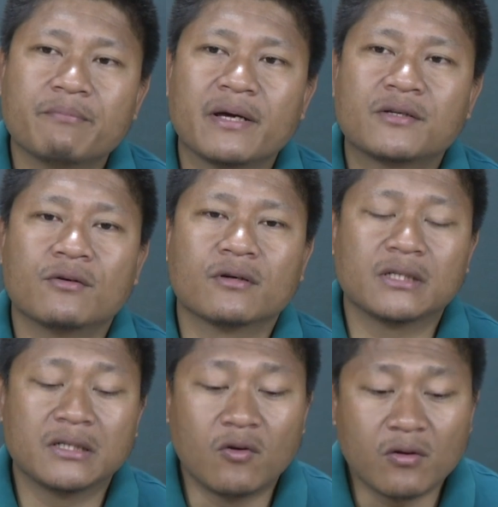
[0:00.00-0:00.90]
method
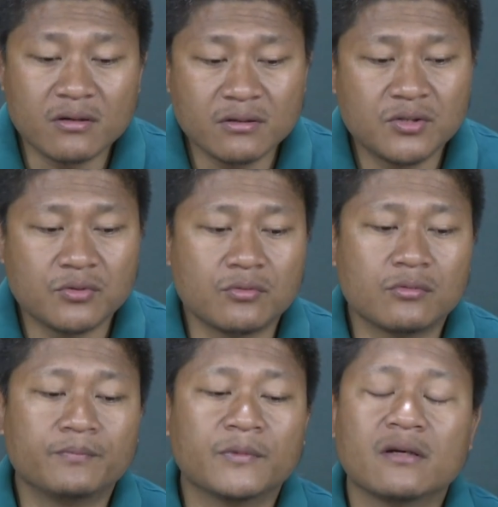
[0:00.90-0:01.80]
in order
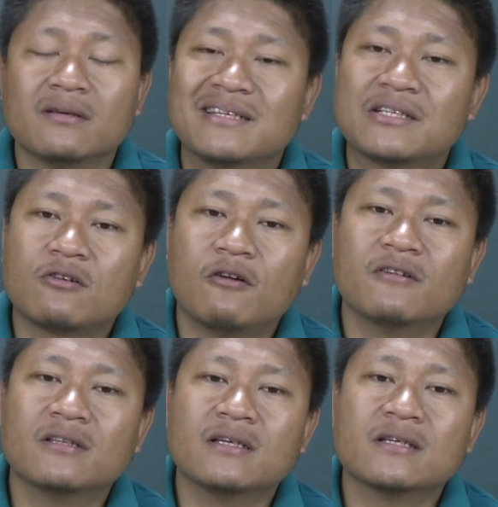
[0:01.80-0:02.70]
to
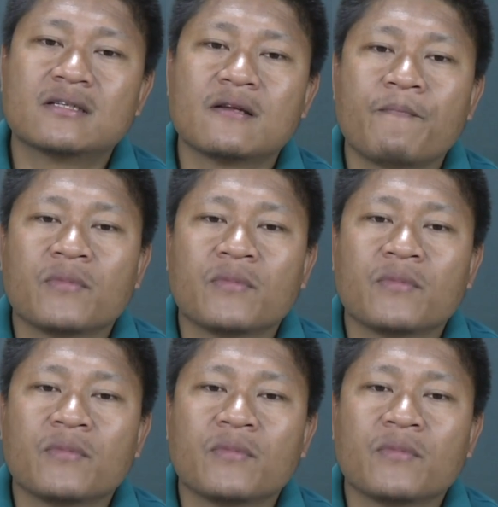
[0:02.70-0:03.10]
discover these